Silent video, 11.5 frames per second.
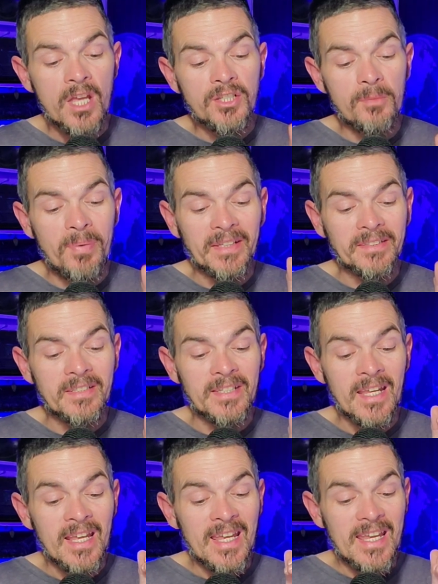depicted
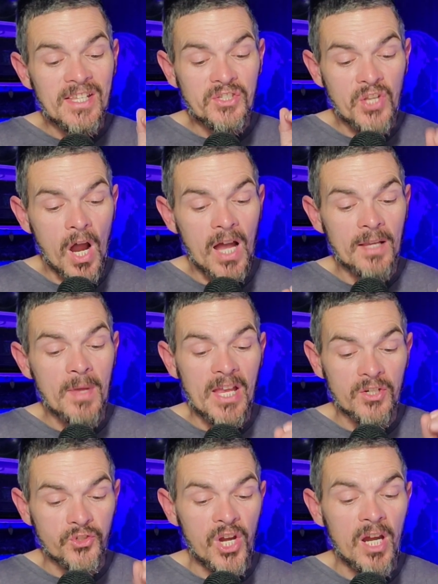his time
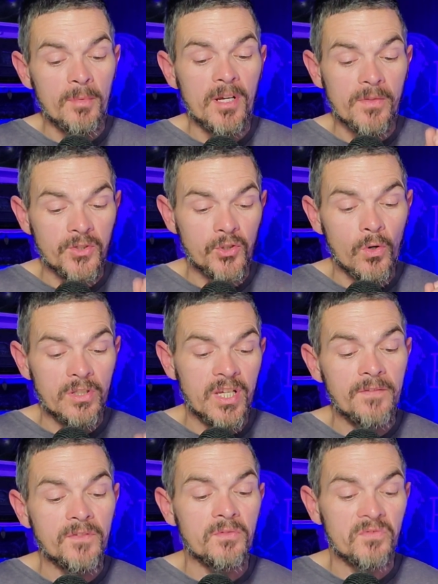as chairman of the Joint
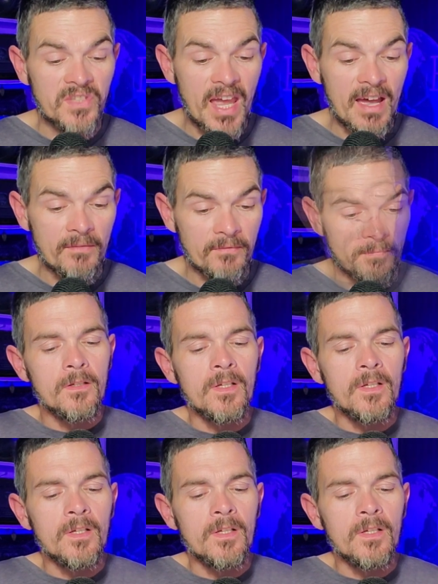Chiefs of Staff.